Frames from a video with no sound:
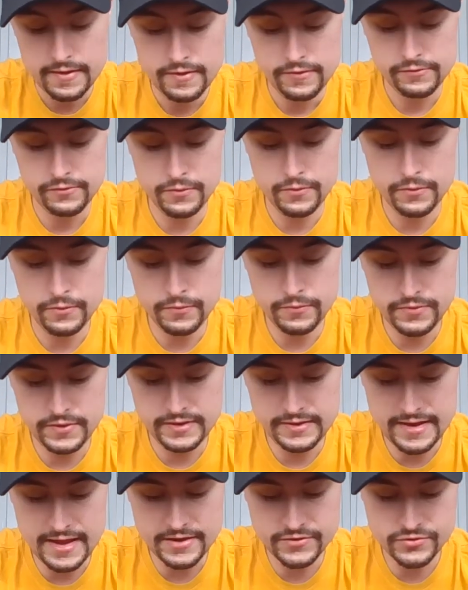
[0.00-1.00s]
So
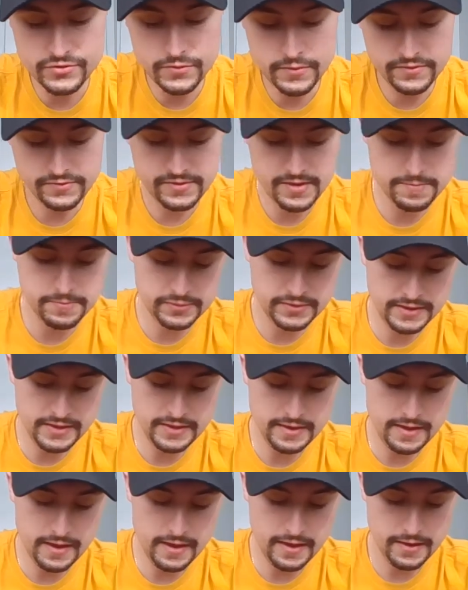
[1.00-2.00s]
the National
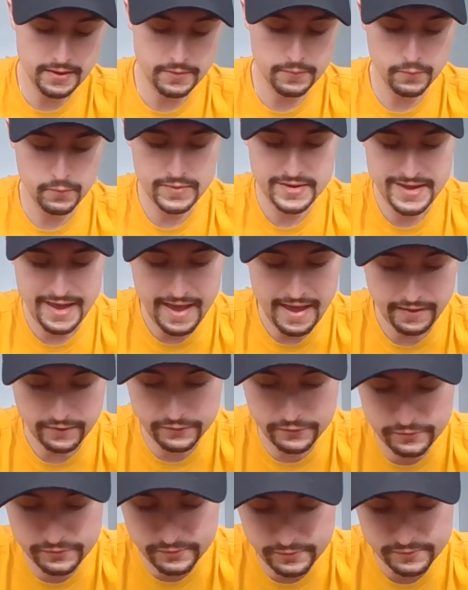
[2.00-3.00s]
Assembly
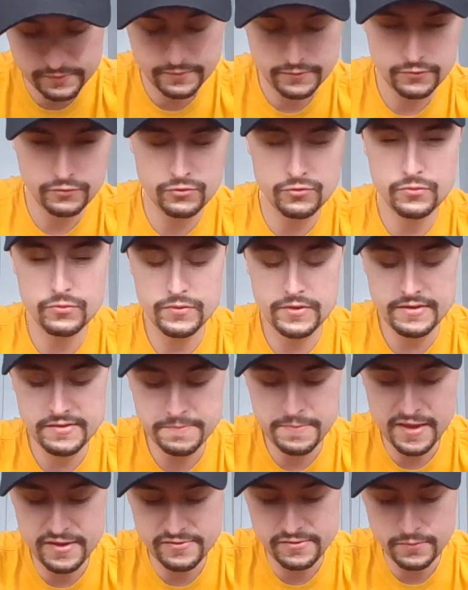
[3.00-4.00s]
reacts to these
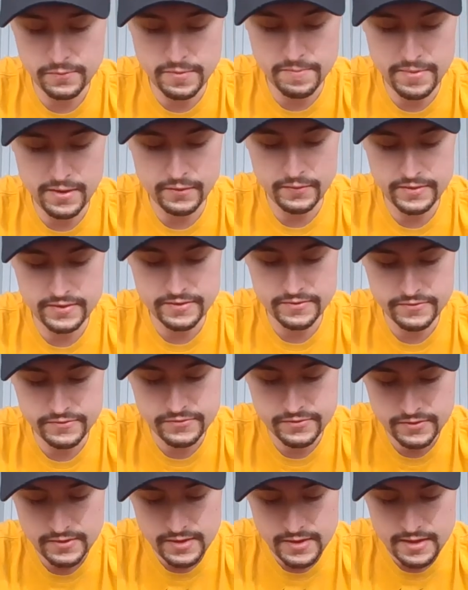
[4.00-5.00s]
peasant
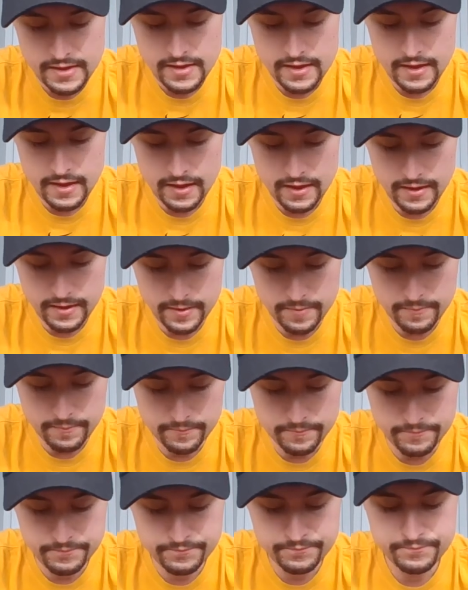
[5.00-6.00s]
rebellions,
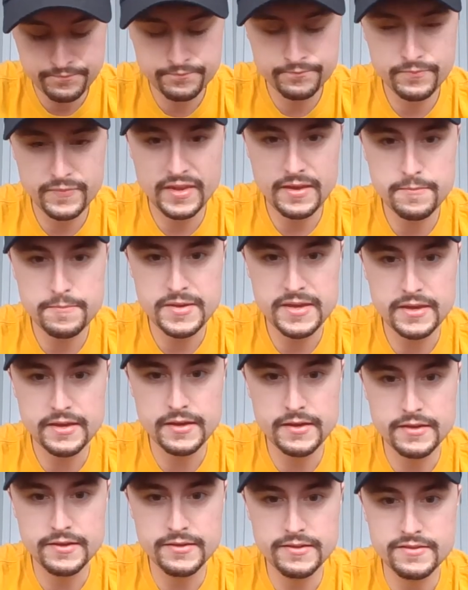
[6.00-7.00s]
um,
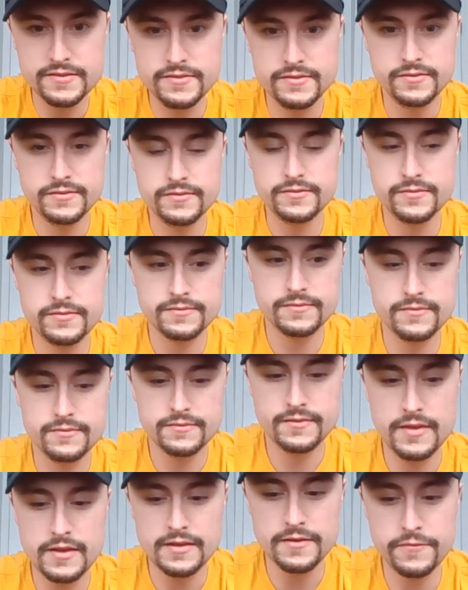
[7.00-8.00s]
because
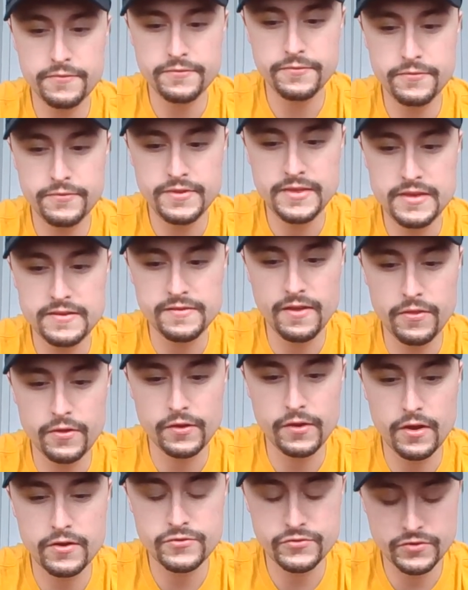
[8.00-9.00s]
if these
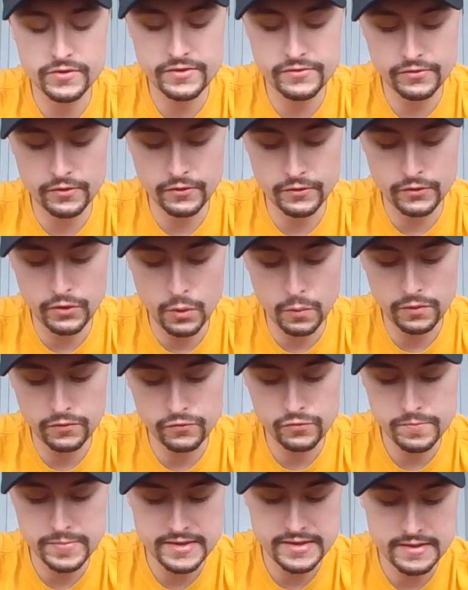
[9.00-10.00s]
other countries are going
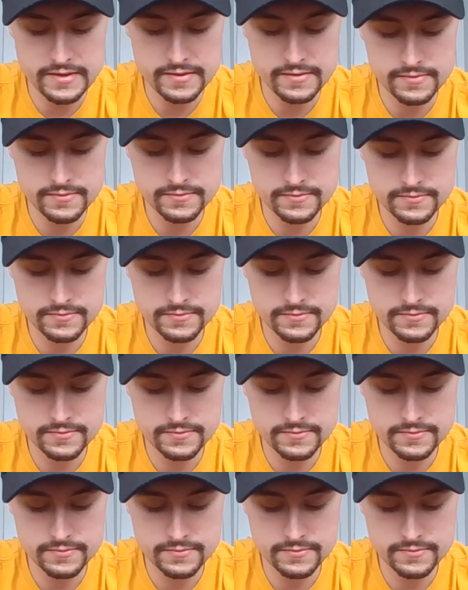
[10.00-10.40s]
to be